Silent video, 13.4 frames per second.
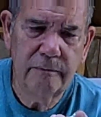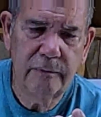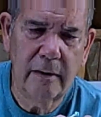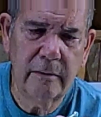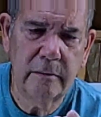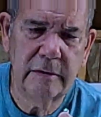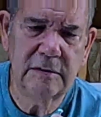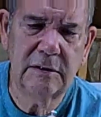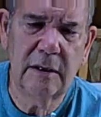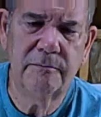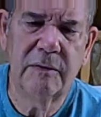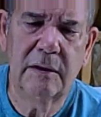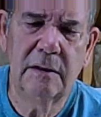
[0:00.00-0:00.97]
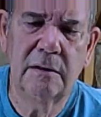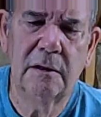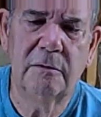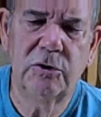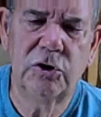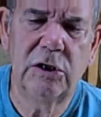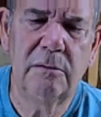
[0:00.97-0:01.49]
probably something,
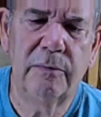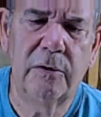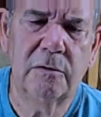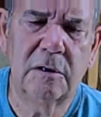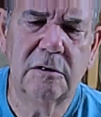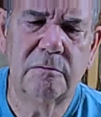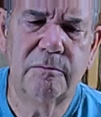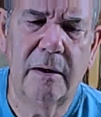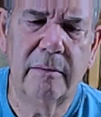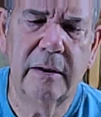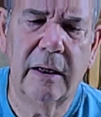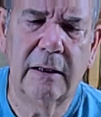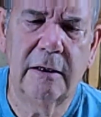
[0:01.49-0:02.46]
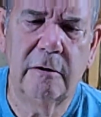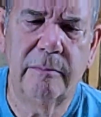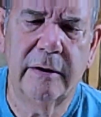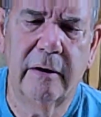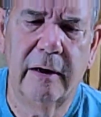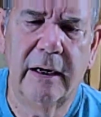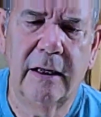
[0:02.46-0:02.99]
a machine bolt that's probably got a little
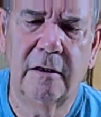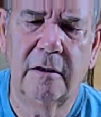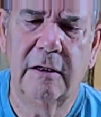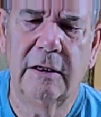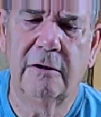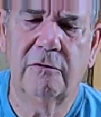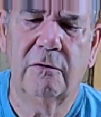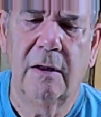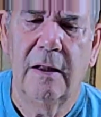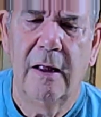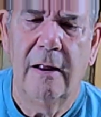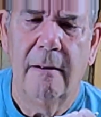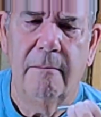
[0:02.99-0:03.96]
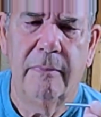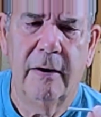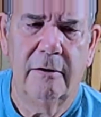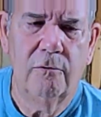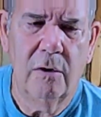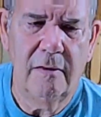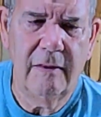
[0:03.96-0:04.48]
bigger head than this,
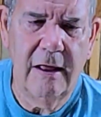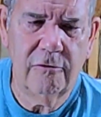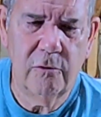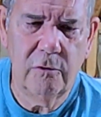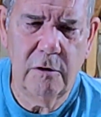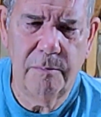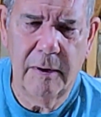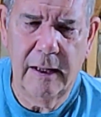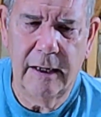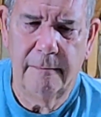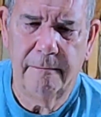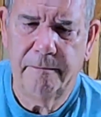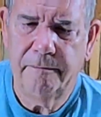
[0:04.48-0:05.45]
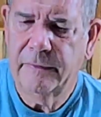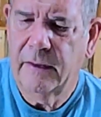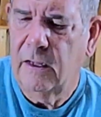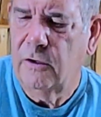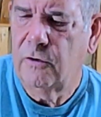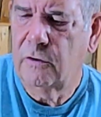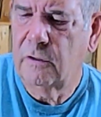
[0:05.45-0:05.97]
but run that through your plate.
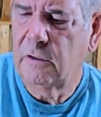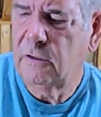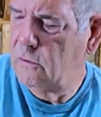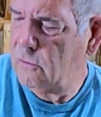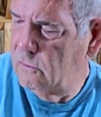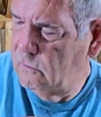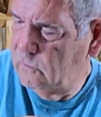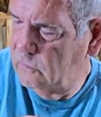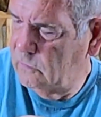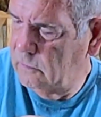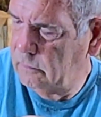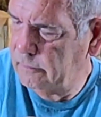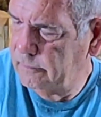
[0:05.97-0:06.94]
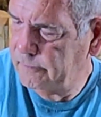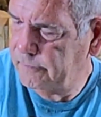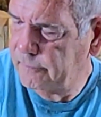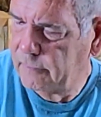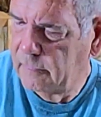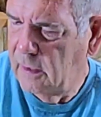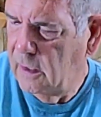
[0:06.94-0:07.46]
You're going to use,
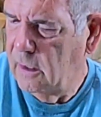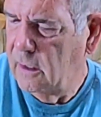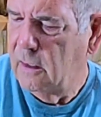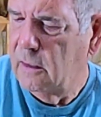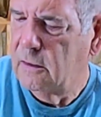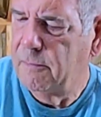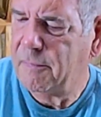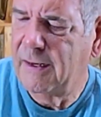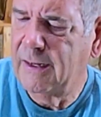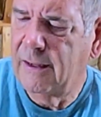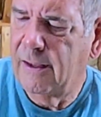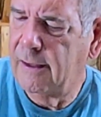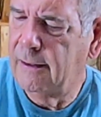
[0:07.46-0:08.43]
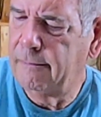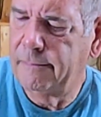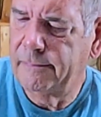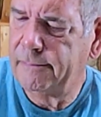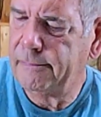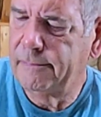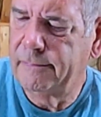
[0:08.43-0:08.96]
depending
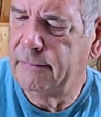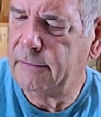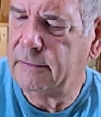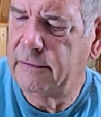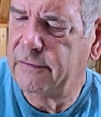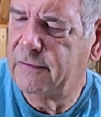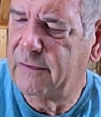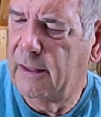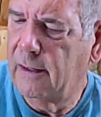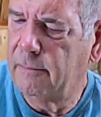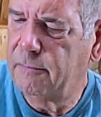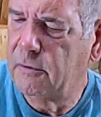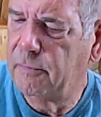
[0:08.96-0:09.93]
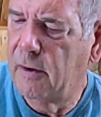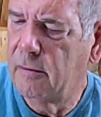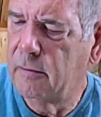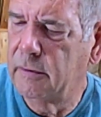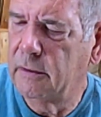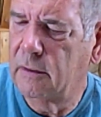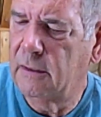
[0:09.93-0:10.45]
on your setup, you're
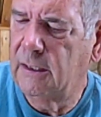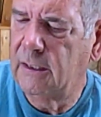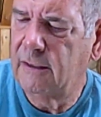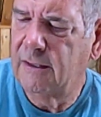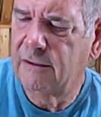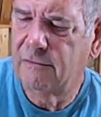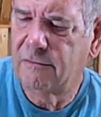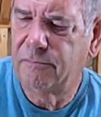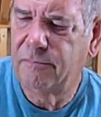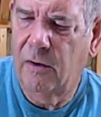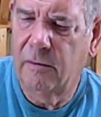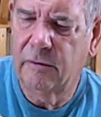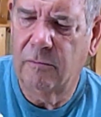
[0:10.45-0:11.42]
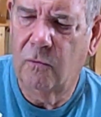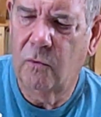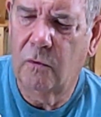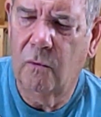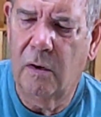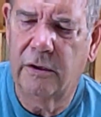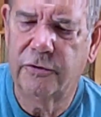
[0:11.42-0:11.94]
probably going to need, that's probably
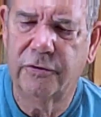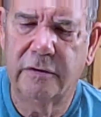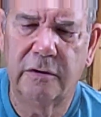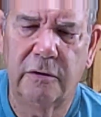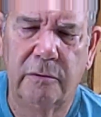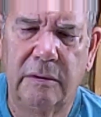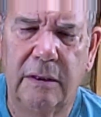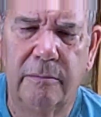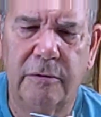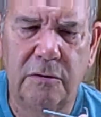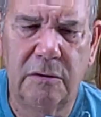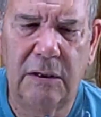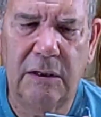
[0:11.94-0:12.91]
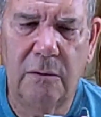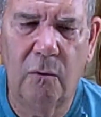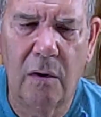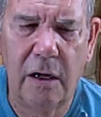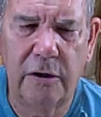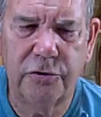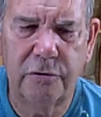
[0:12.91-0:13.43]
more washer than you would need, but you need a
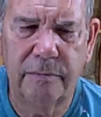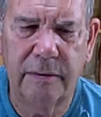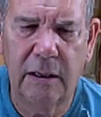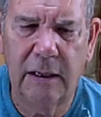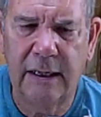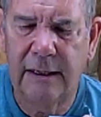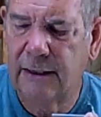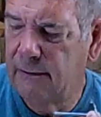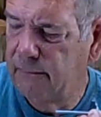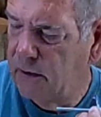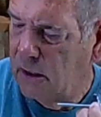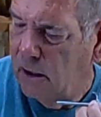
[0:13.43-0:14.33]
washer behind it,